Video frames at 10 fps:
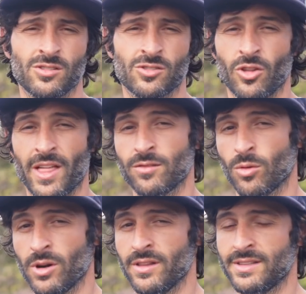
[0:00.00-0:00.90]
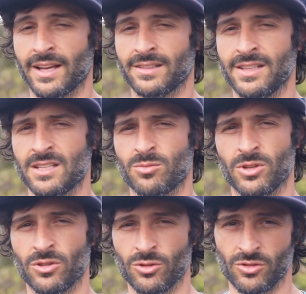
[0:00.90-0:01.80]
So that's one of the techniques we
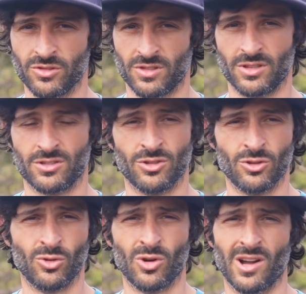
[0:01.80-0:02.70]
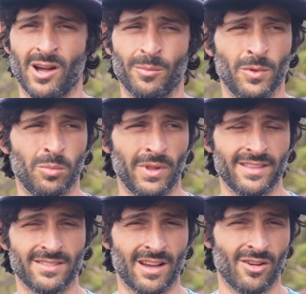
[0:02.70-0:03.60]
use to help the
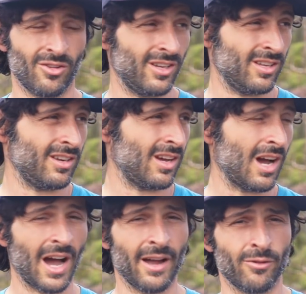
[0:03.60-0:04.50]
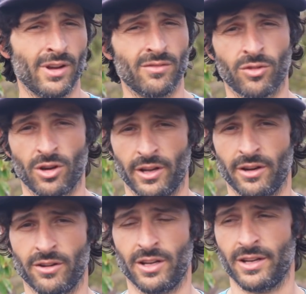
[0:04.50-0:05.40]
plants out in a high rainfall
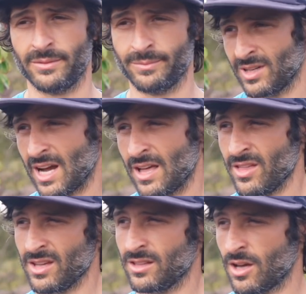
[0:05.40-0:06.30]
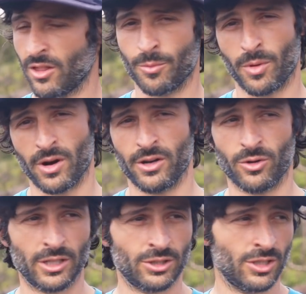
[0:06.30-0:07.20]
area. I think the other part of your
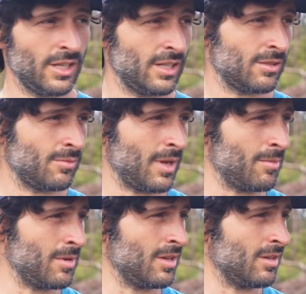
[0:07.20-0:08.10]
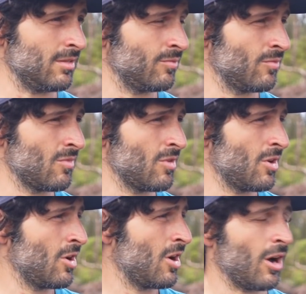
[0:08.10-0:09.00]
question is maybe
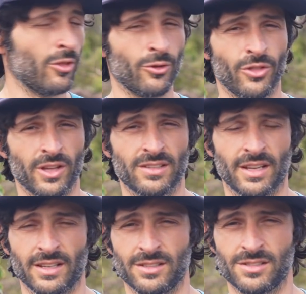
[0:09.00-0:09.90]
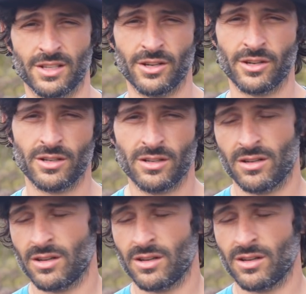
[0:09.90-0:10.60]
other things I consider